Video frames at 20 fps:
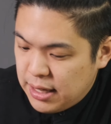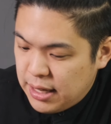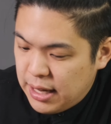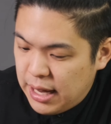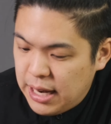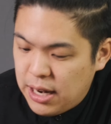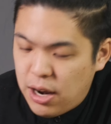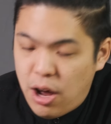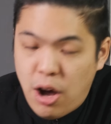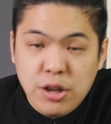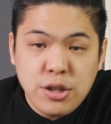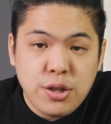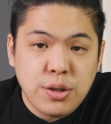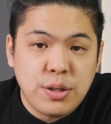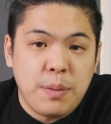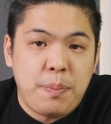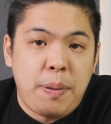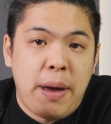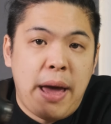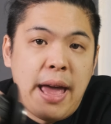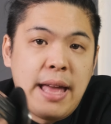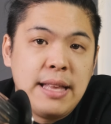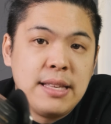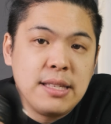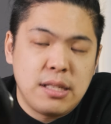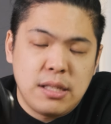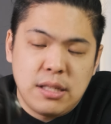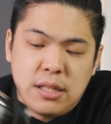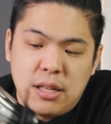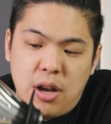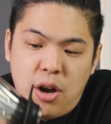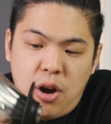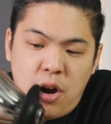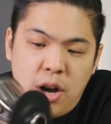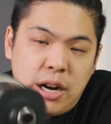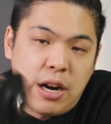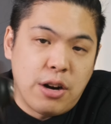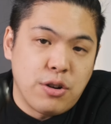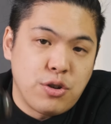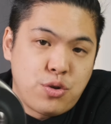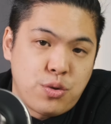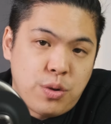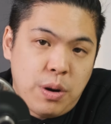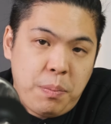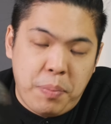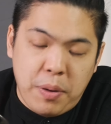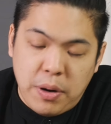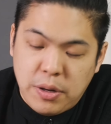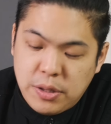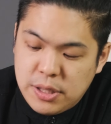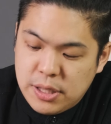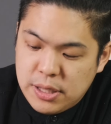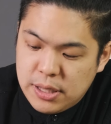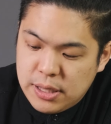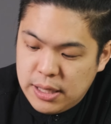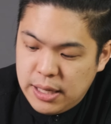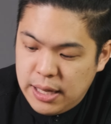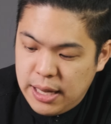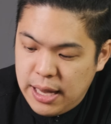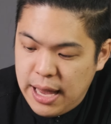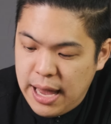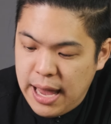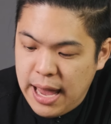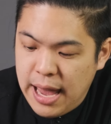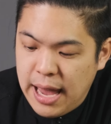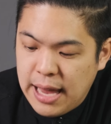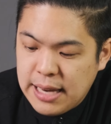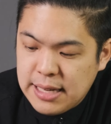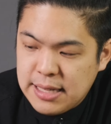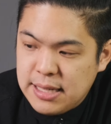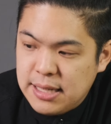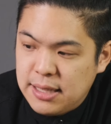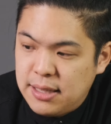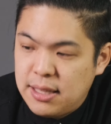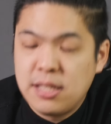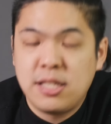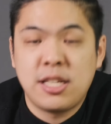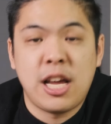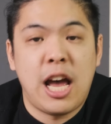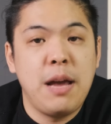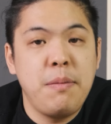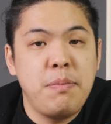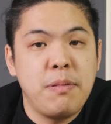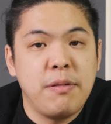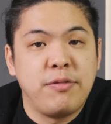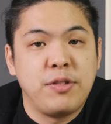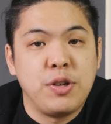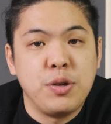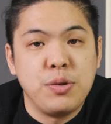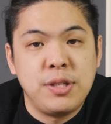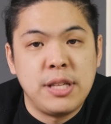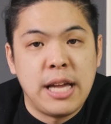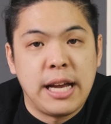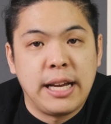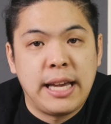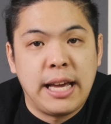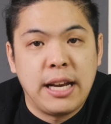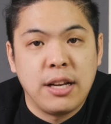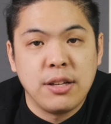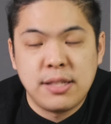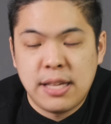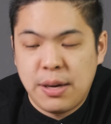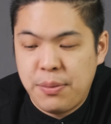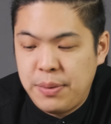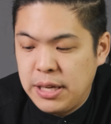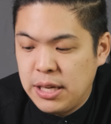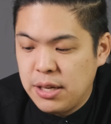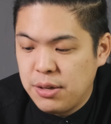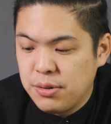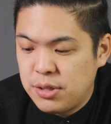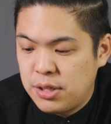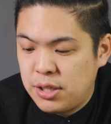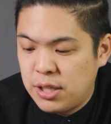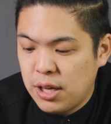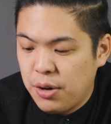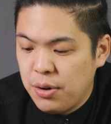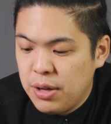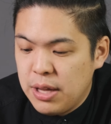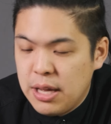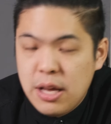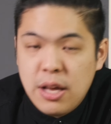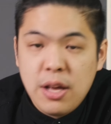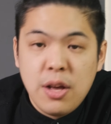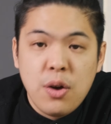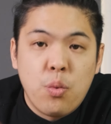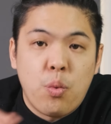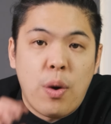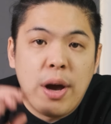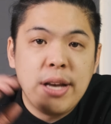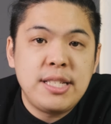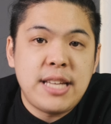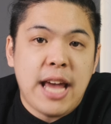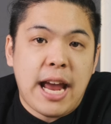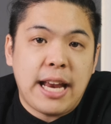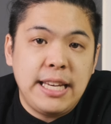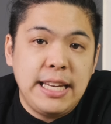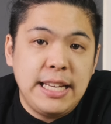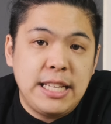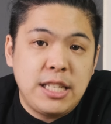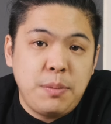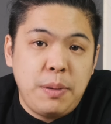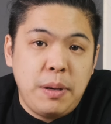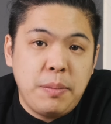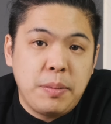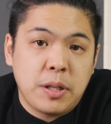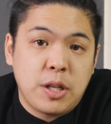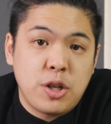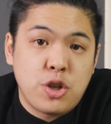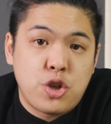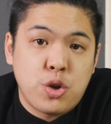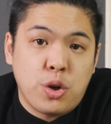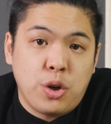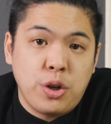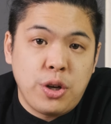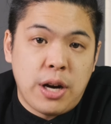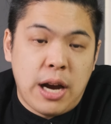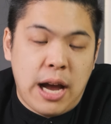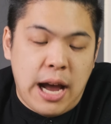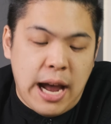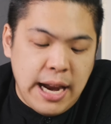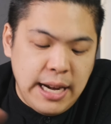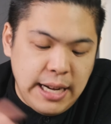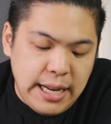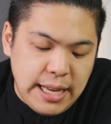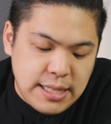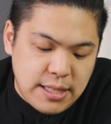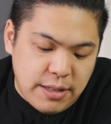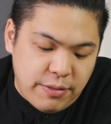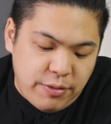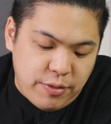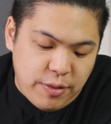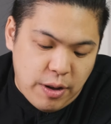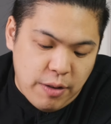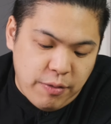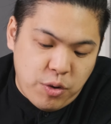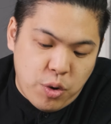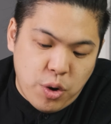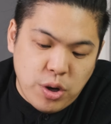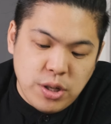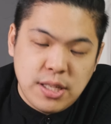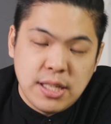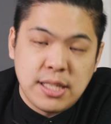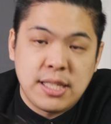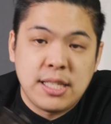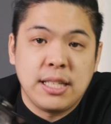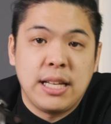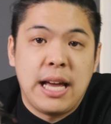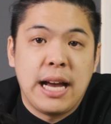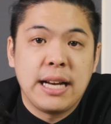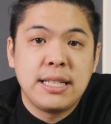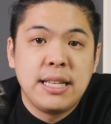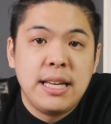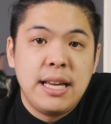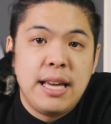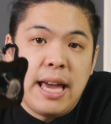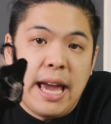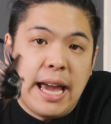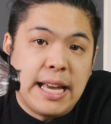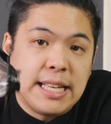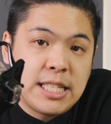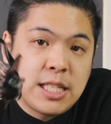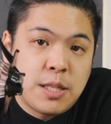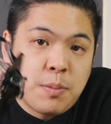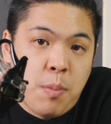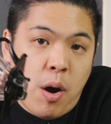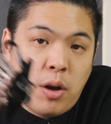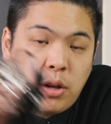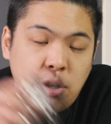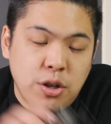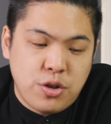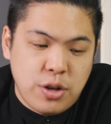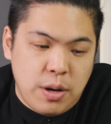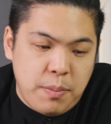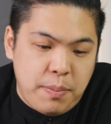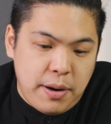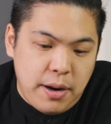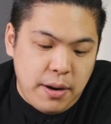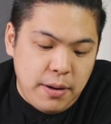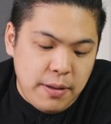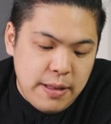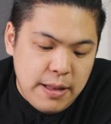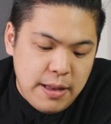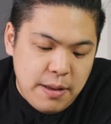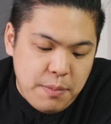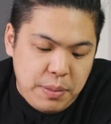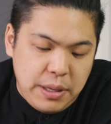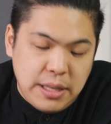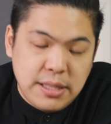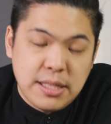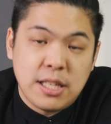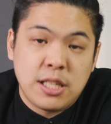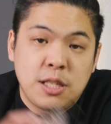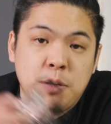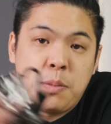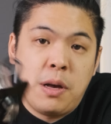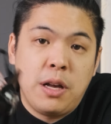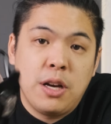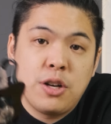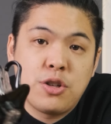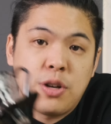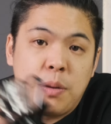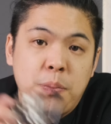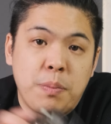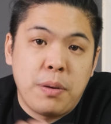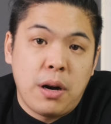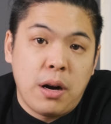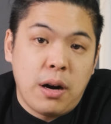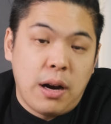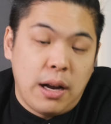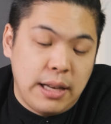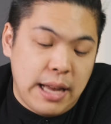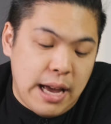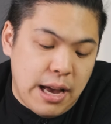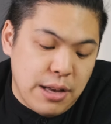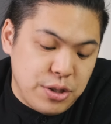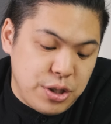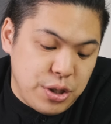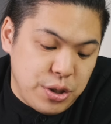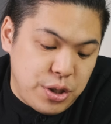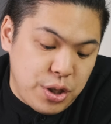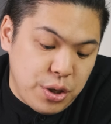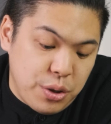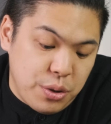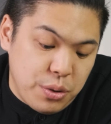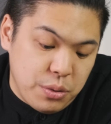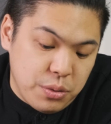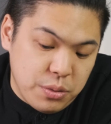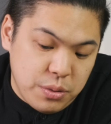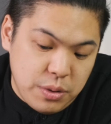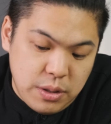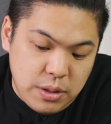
it also depends on our drippers and the type of gooseneck kettles that we use. So one technique to be able to control your height is of course to select a smaller dripper, because a smaller dripper allows you to